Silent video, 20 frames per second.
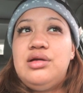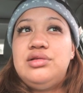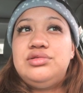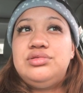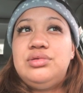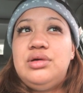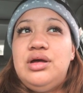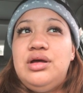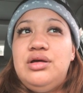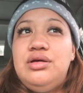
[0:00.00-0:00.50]

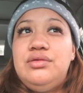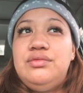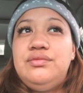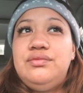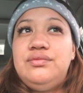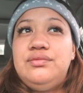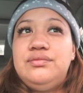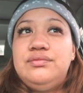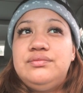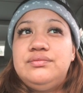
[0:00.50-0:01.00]
12,
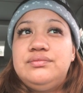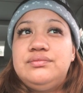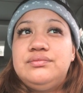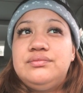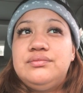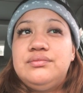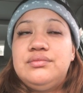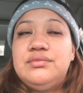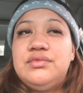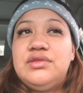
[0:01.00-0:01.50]

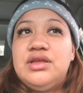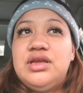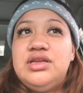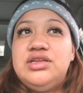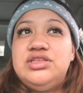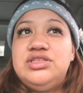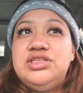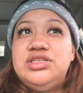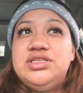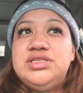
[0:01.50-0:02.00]

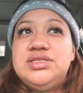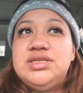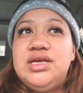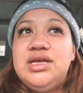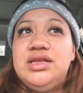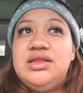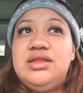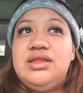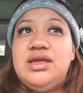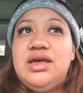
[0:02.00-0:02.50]
and she
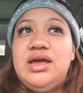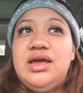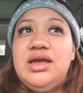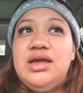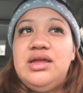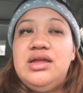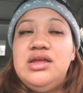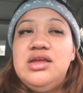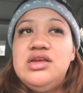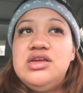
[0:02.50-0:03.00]
said
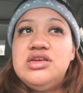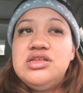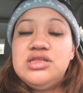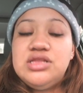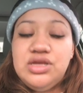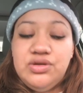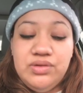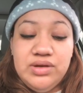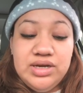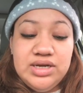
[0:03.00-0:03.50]
that
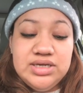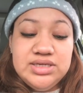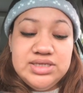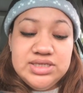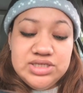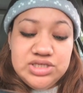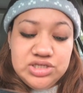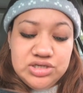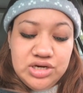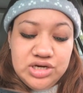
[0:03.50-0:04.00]
they were gonna
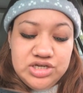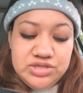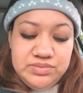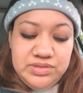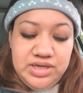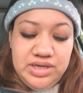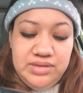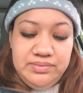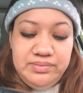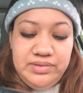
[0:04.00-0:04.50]
discharge
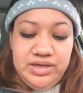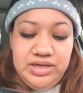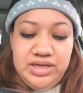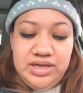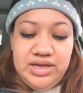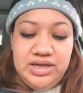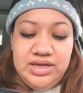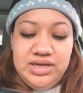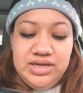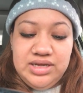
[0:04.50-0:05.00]
me
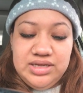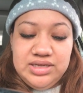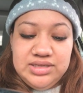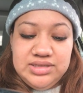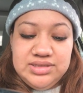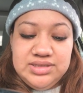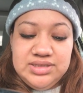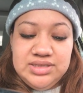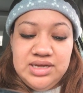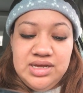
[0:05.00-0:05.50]

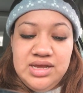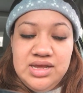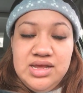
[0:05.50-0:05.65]
because